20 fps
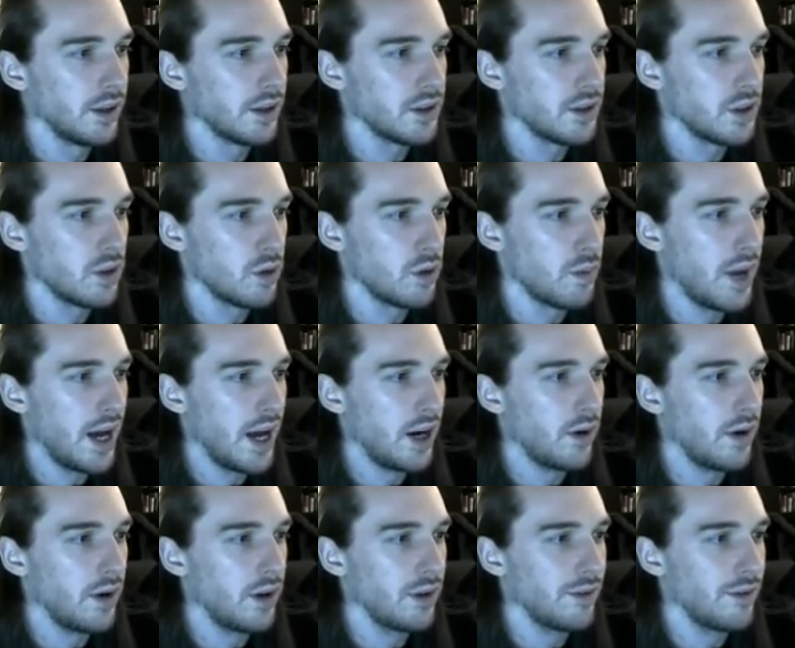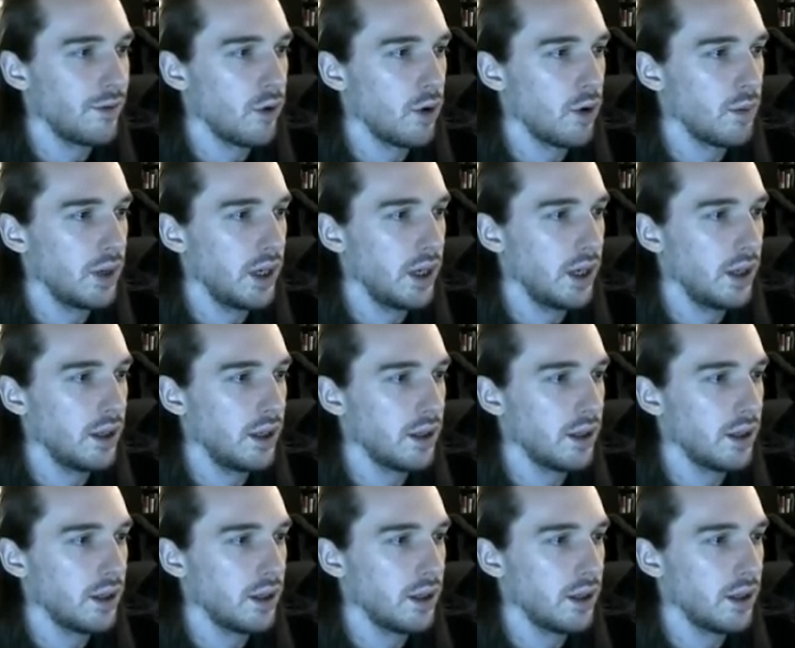it's gonna go back around the form again,